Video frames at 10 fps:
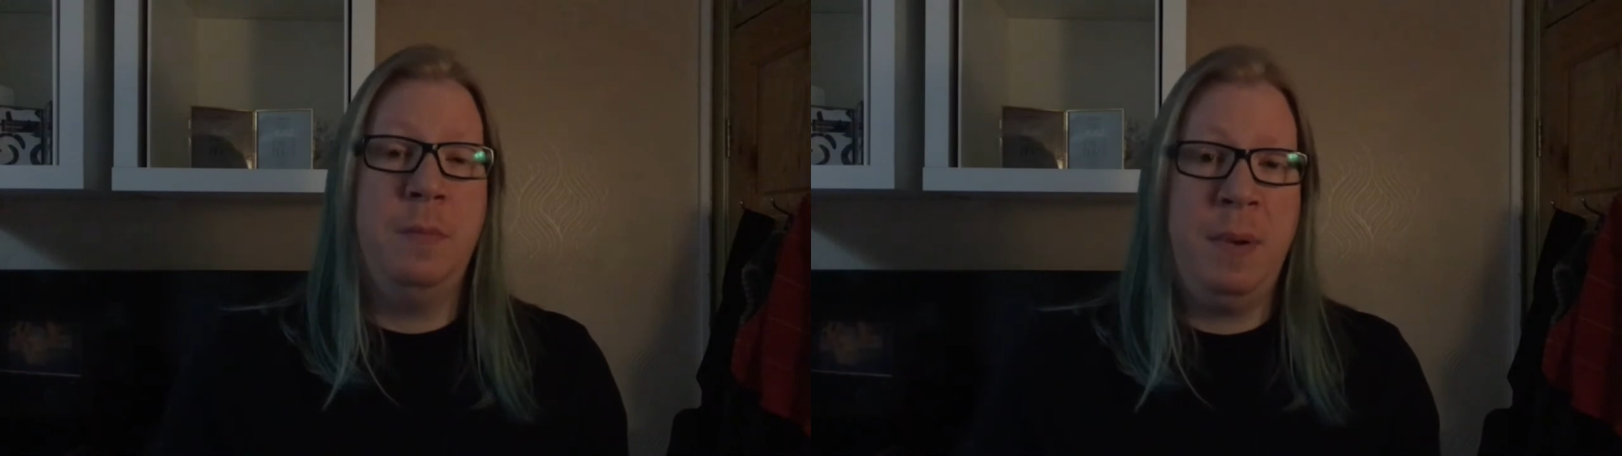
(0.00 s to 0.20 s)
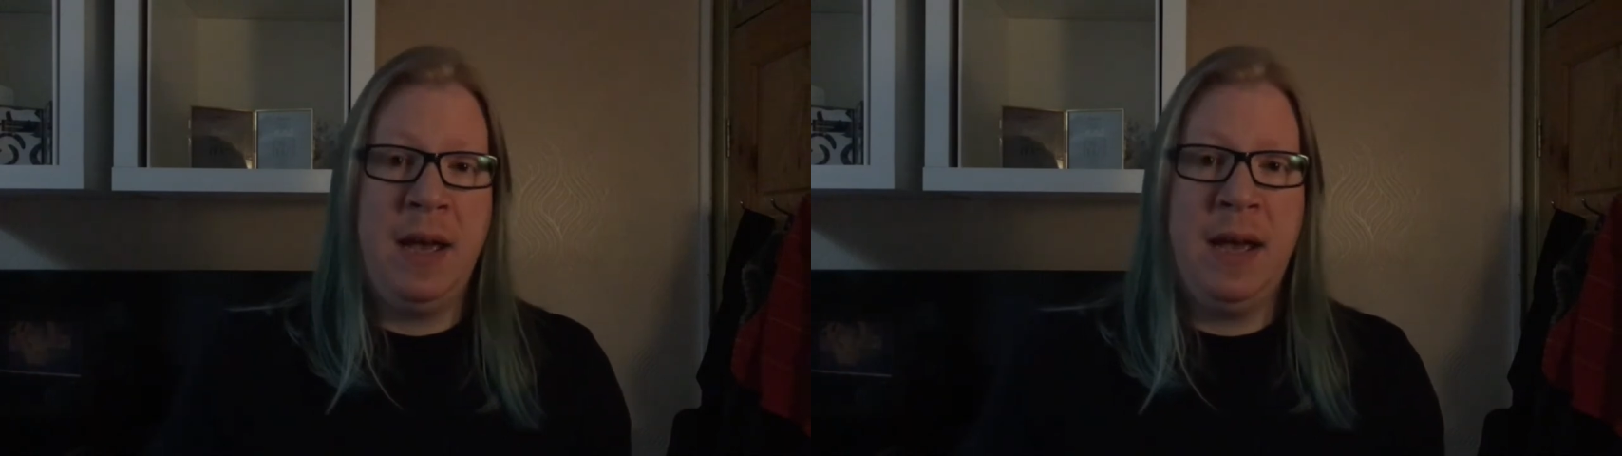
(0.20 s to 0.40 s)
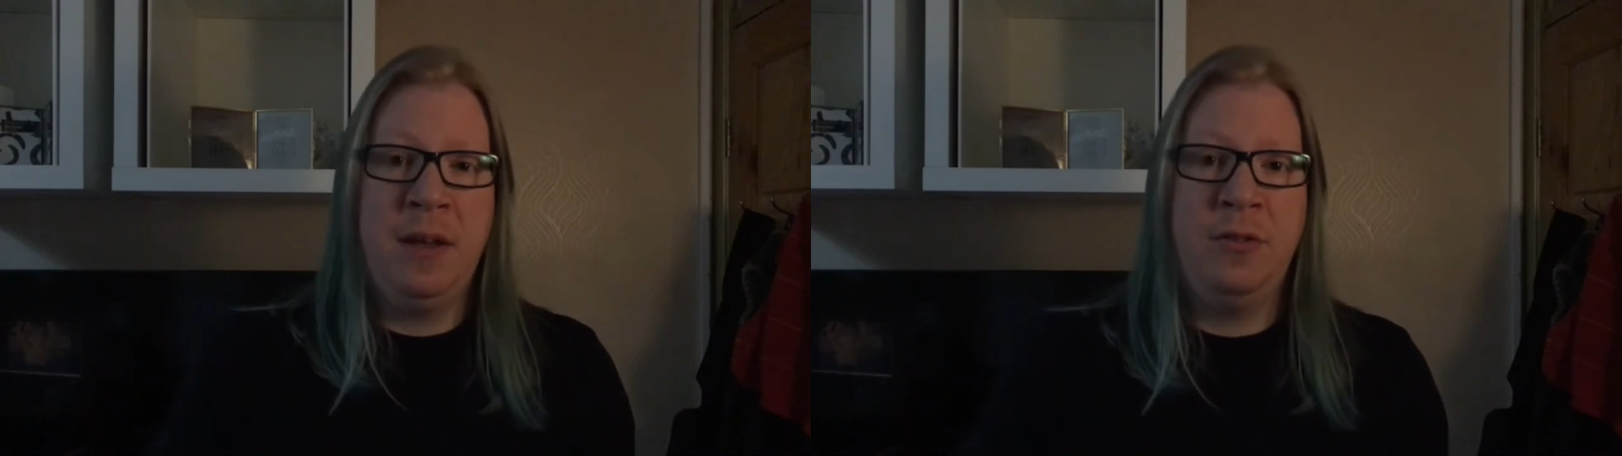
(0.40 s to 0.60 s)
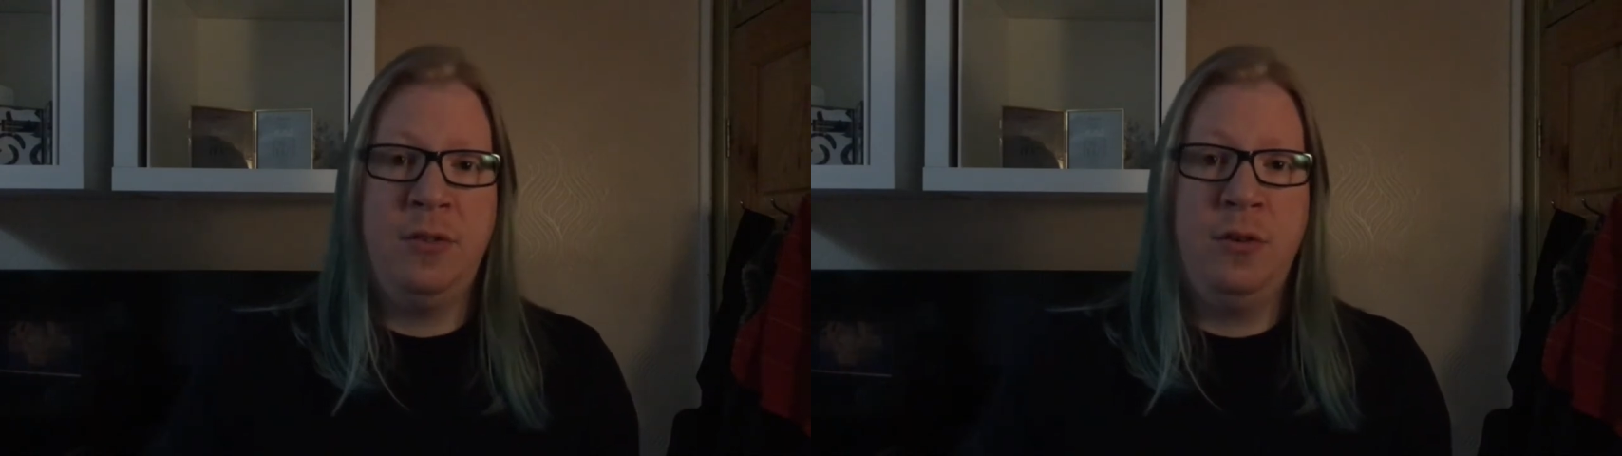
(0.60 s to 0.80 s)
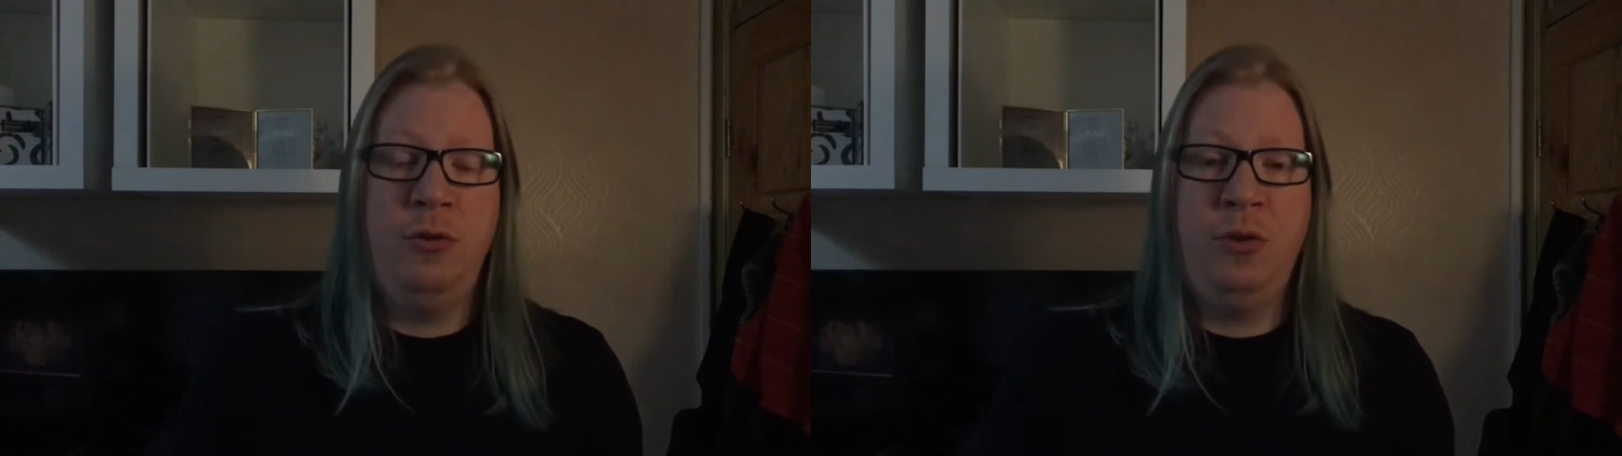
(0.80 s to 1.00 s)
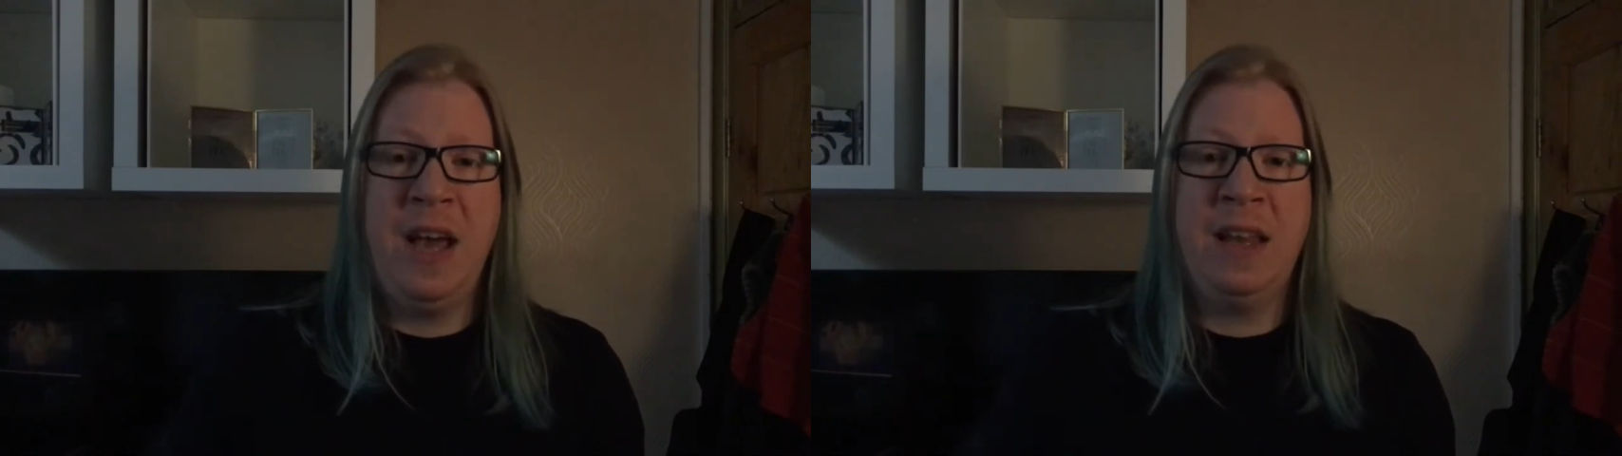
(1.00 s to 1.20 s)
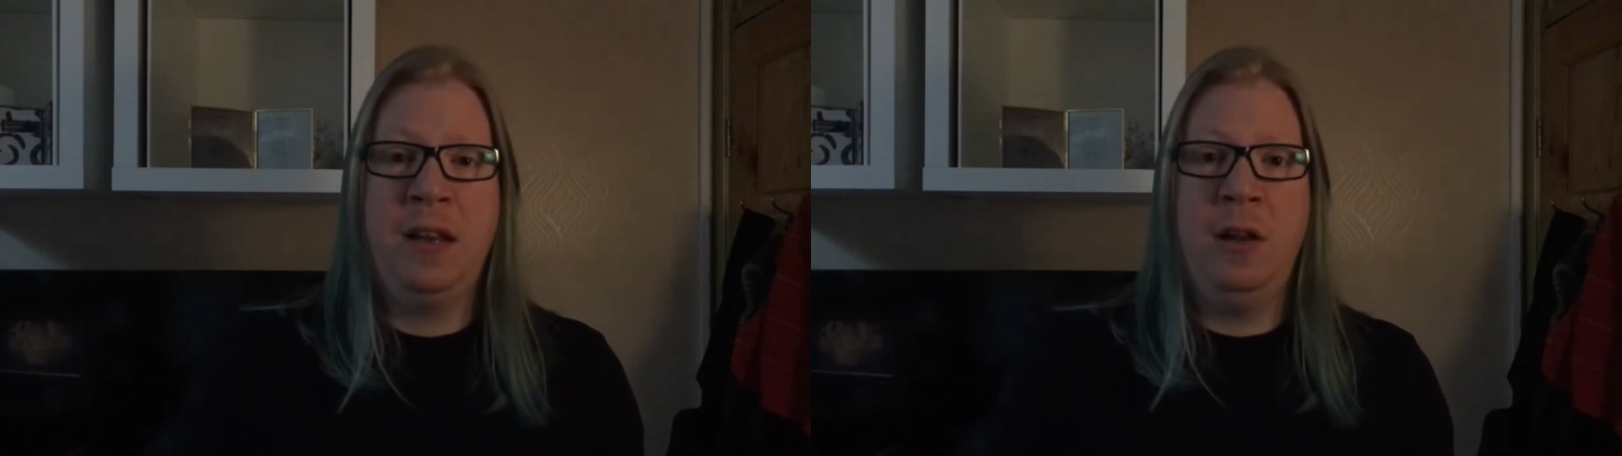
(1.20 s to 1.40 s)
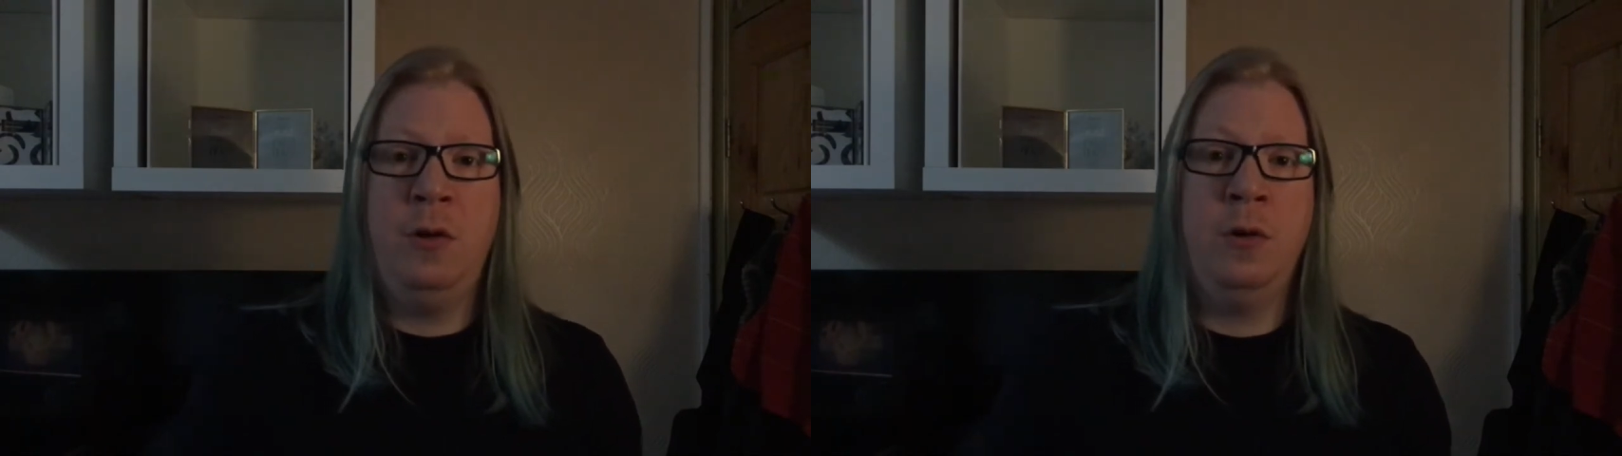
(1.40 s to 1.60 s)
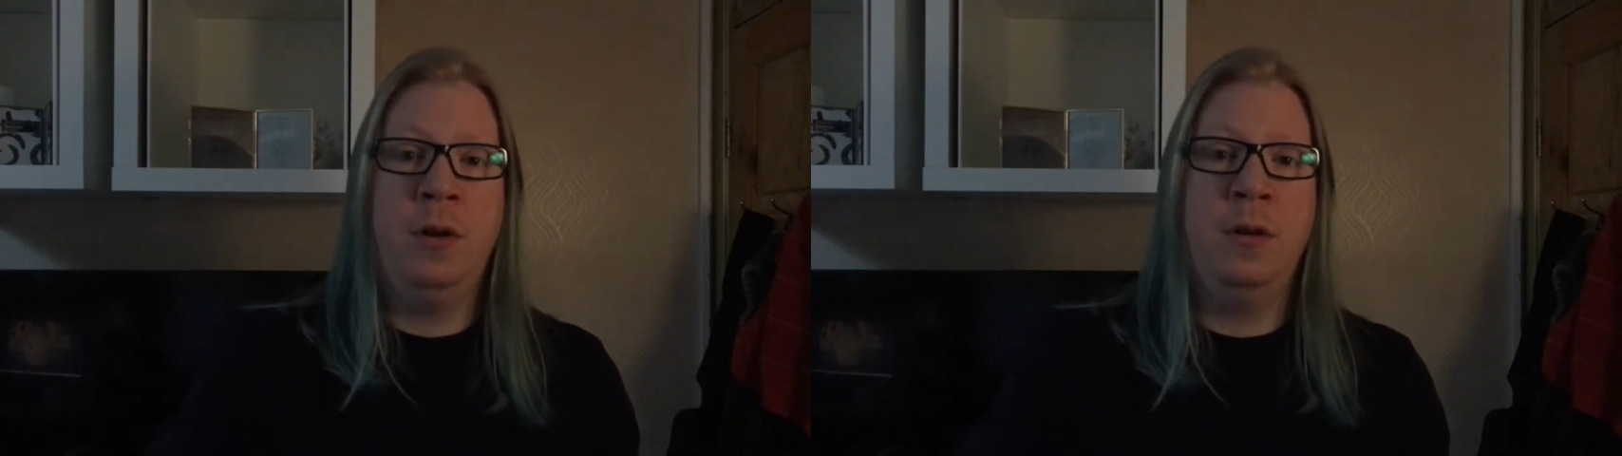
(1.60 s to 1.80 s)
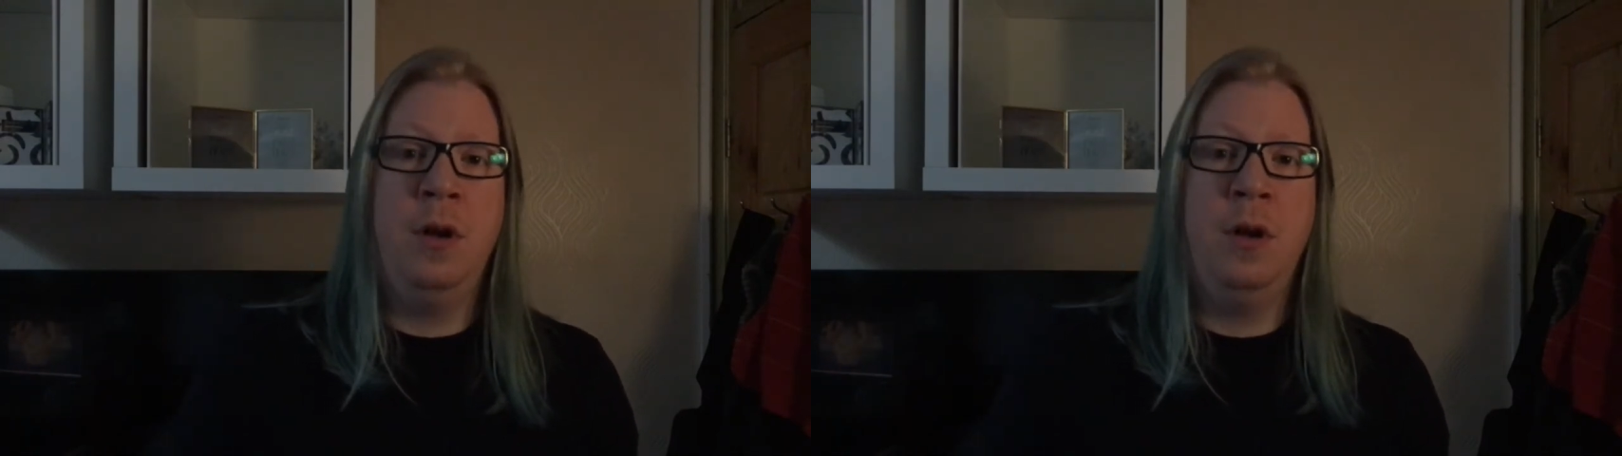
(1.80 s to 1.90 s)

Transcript: past to catalogue